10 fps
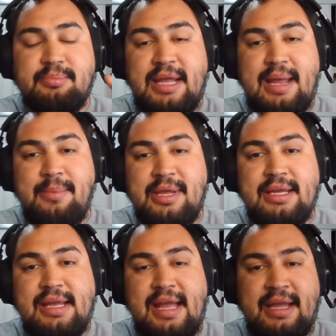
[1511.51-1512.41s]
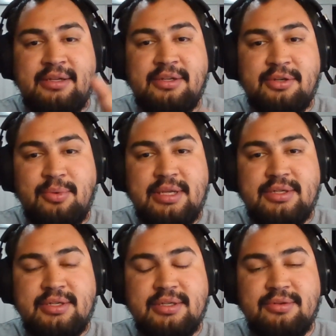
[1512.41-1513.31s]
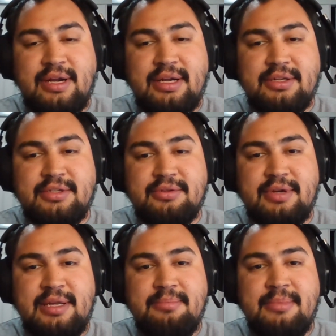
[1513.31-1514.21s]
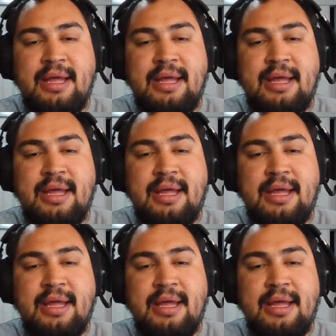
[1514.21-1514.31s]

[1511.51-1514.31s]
gaming and Twitch and trying to stream,